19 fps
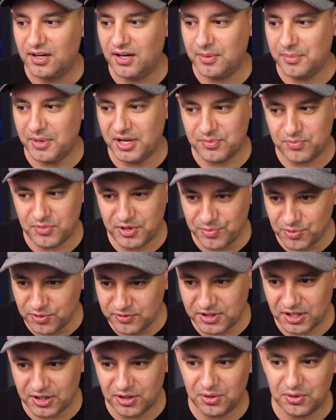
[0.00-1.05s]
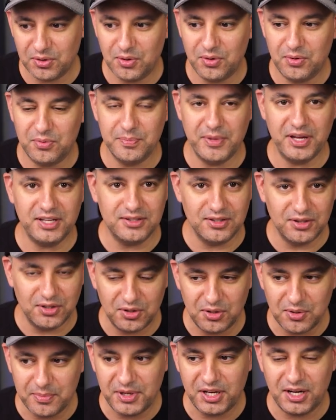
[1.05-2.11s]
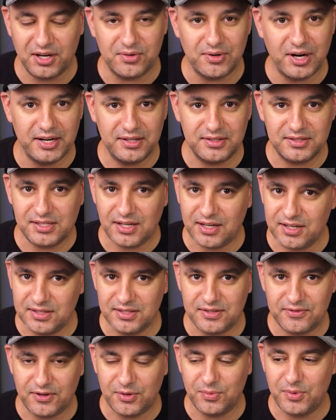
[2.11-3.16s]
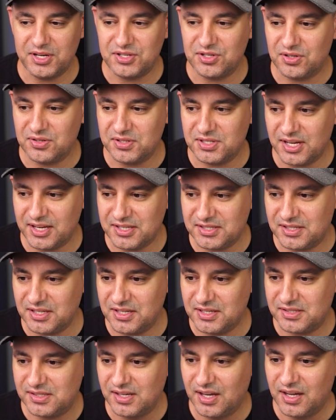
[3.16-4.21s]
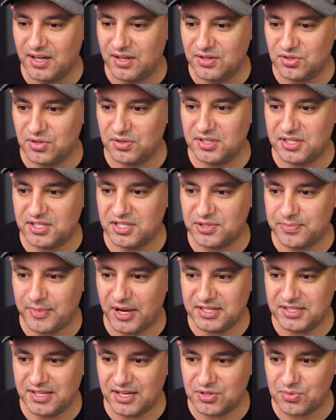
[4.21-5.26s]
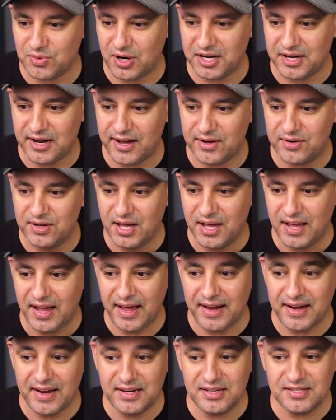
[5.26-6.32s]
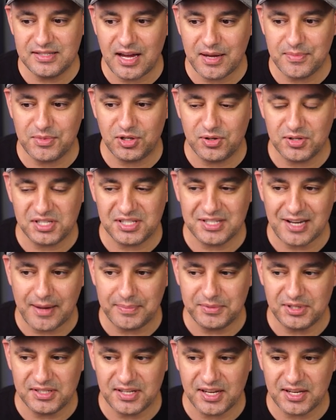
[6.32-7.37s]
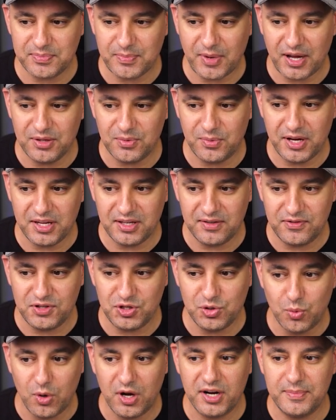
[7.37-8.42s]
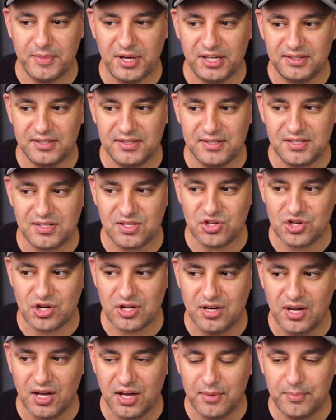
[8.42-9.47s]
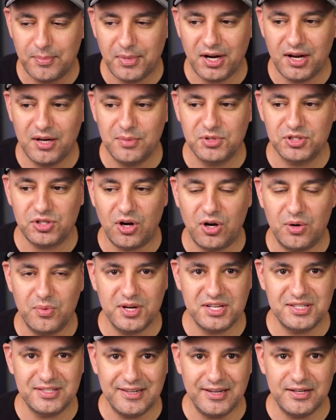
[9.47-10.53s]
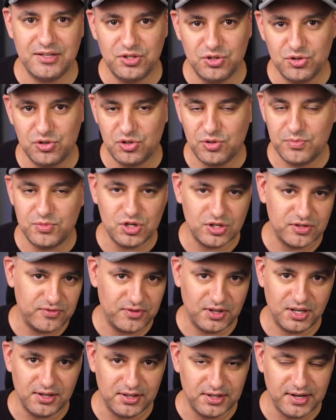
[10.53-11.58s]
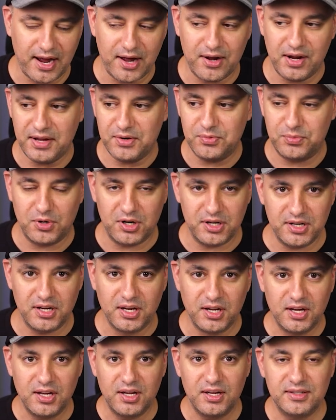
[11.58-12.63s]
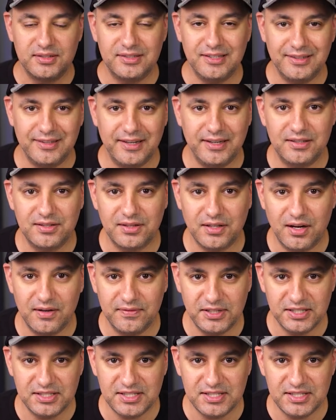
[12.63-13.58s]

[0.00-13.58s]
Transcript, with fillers: I might remove the logo, make the logo bigger, right? Ton of different ways you could test these. So this is my test right now. And anytime you could stop the test, by the way, if you wanna make the decision, but I almost always let YouTube just figure it out and run the length of the